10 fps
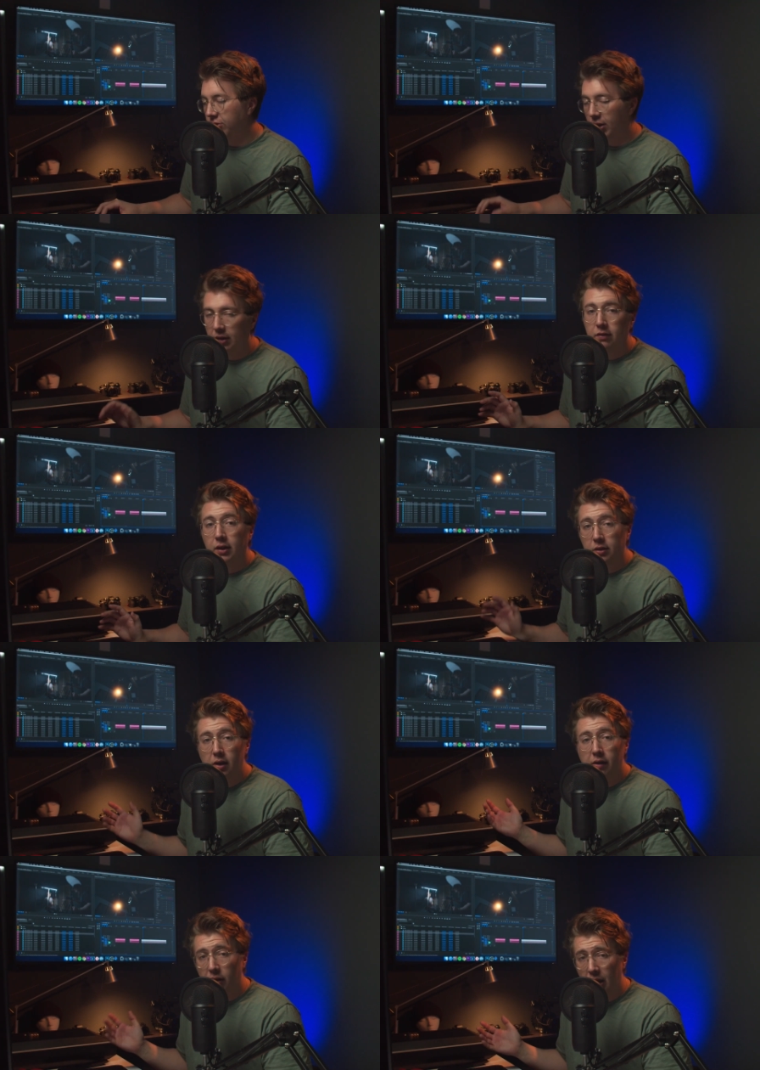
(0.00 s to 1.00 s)
synced, like
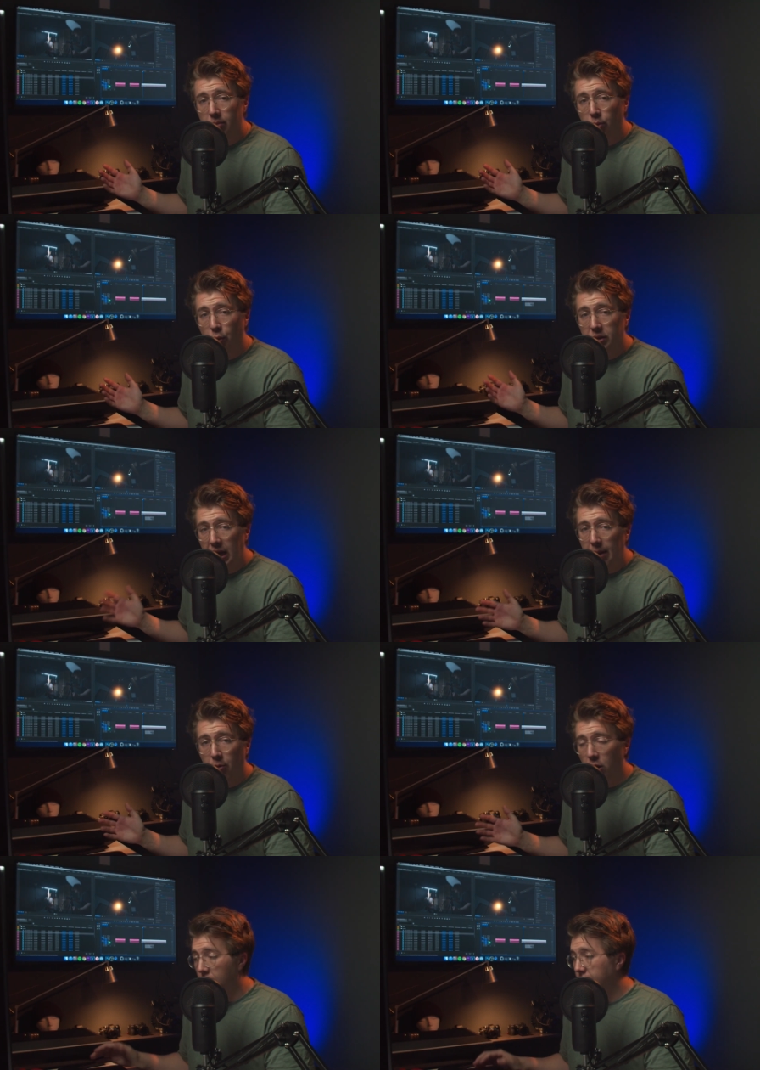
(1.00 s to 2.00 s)
you have onboard
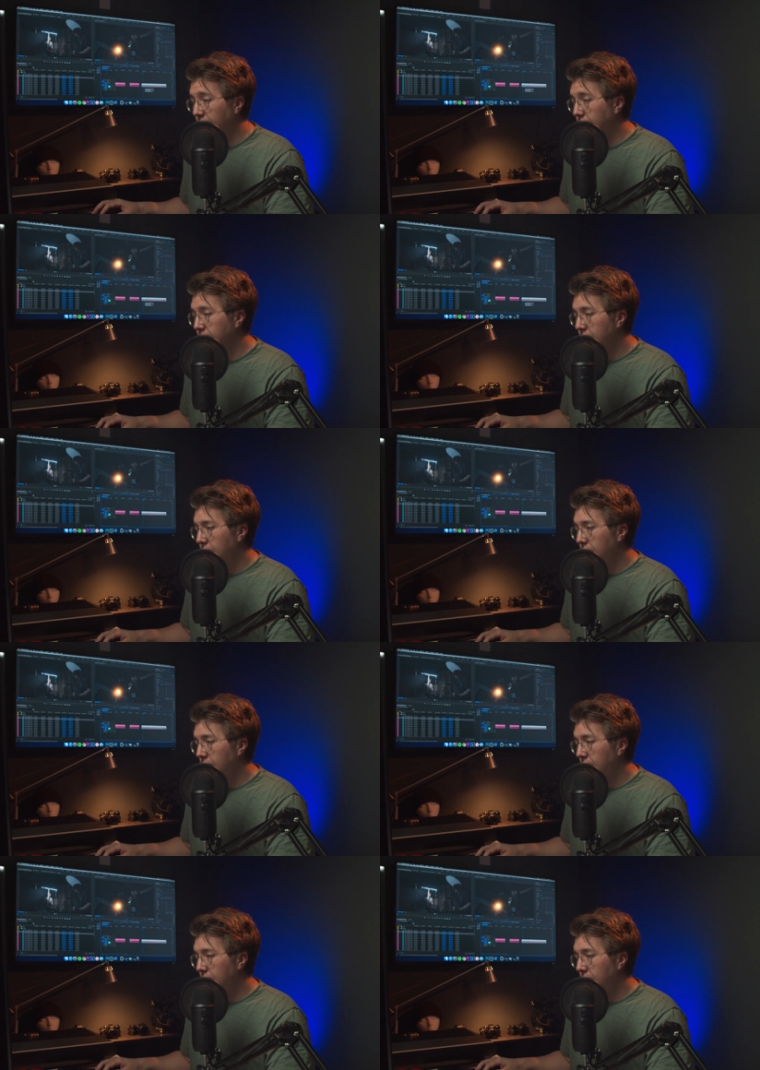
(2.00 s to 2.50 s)
camera audio,